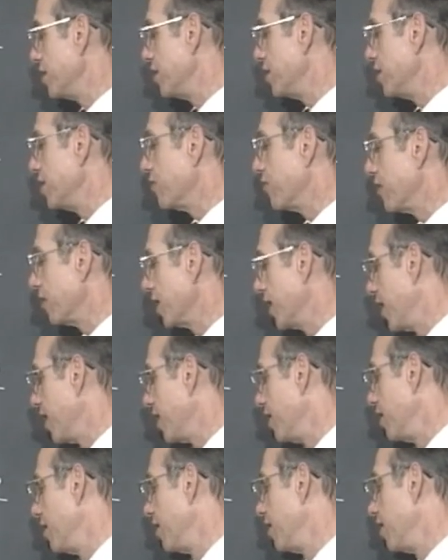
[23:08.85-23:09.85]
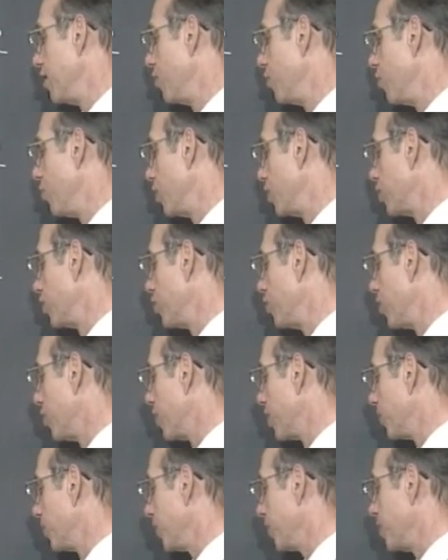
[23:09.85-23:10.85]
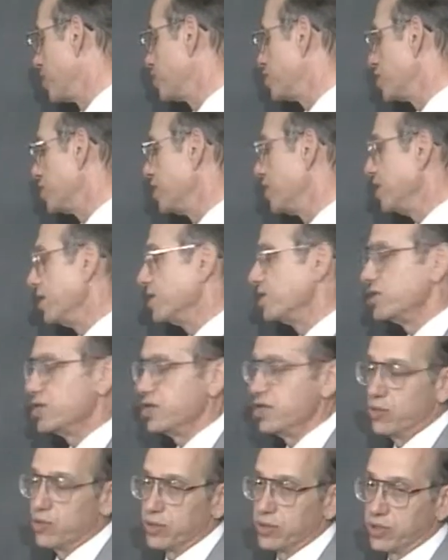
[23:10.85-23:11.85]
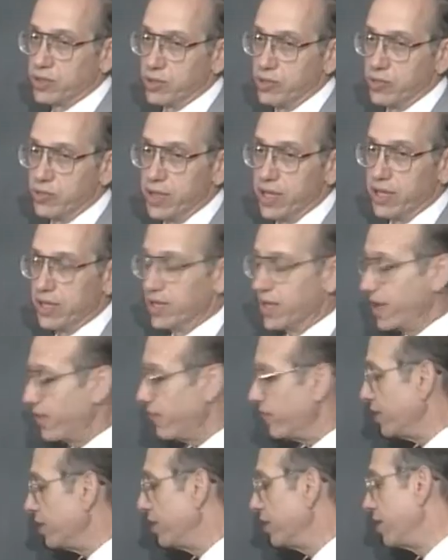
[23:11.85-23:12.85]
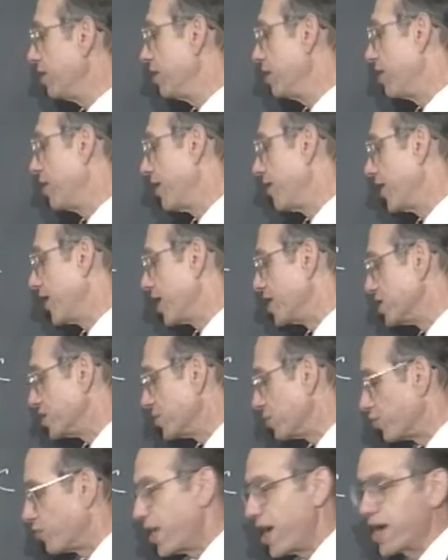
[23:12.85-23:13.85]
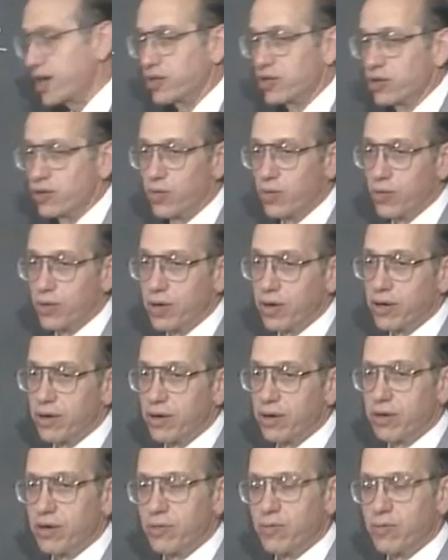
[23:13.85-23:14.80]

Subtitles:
here I'll get 1/4 plus c is equal to 11, and then I subtract a quarter.